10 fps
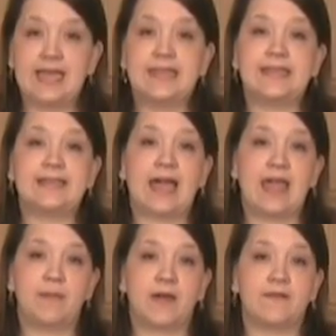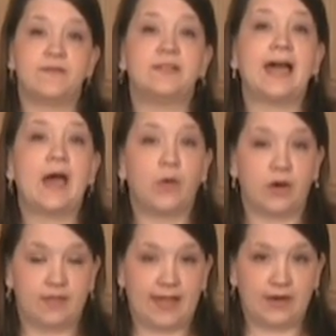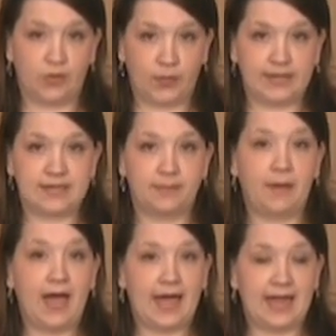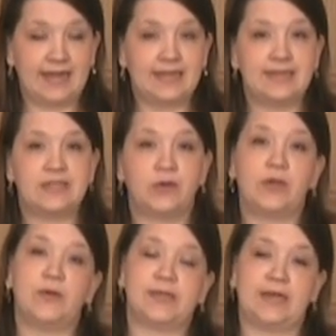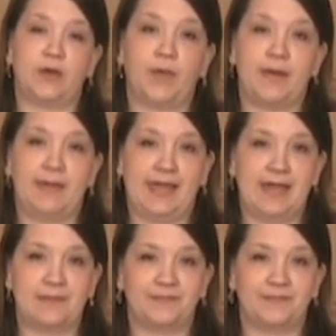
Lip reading: the type of flour that you're going to buy to use in your bread making.